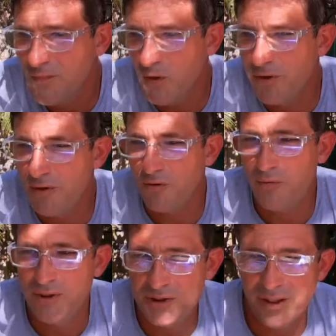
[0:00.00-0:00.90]
Or the other
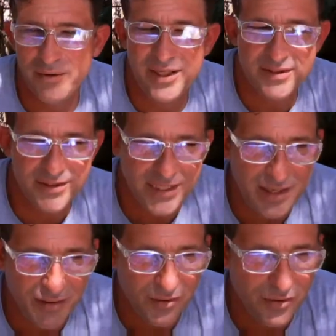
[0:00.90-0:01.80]
question I would ask is
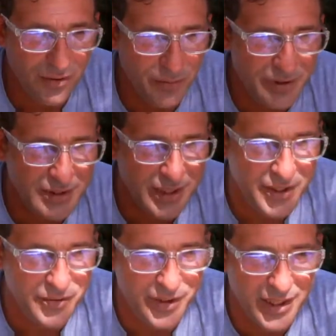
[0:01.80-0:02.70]
how long would it
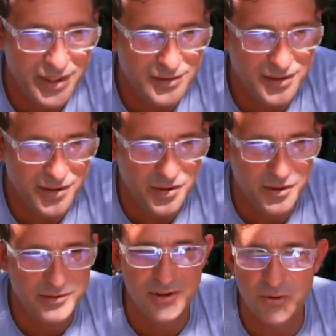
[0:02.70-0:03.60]
take you to get to the
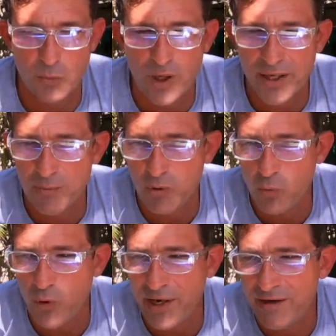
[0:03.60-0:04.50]
closest rideable
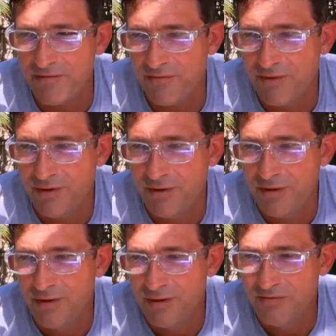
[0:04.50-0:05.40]
wave
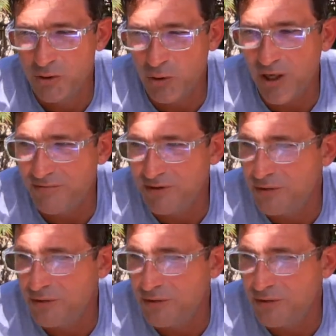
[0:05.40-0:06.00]
drive to?